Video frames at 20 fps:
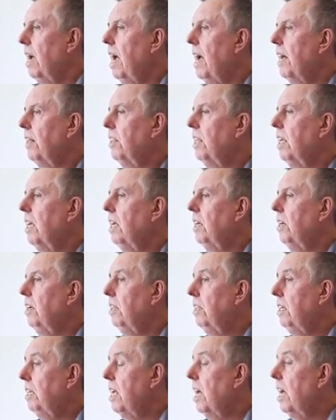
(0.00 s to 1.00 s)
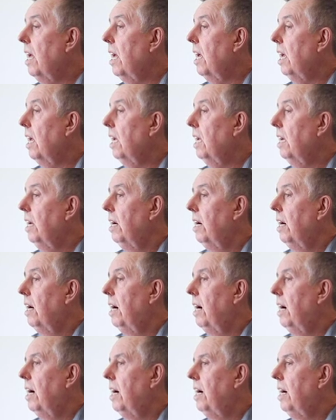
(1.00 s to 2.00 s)
At the end of the day,
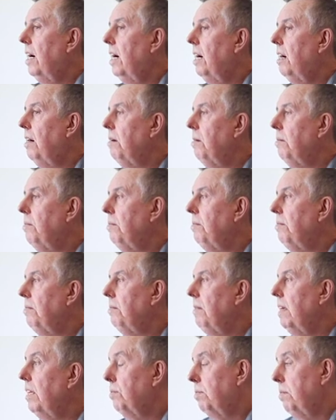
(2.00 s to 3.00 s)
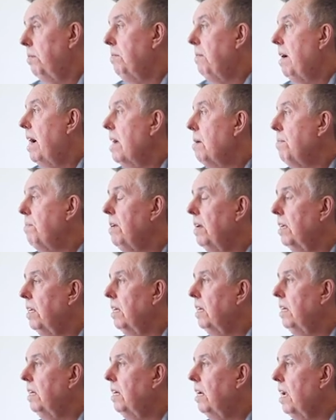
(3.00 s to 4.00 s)
it's been my
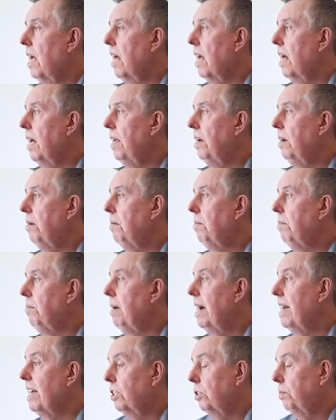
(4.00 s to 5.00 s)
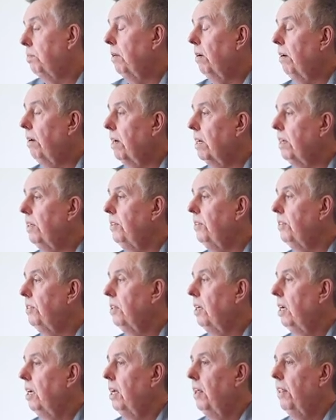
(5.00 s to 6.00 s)
opinion and my
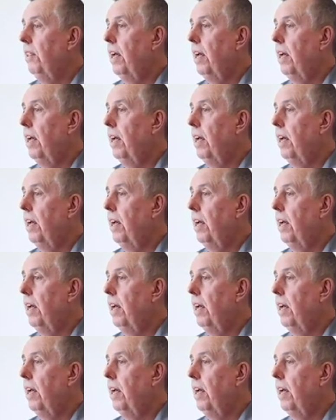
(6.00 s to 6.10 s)
experience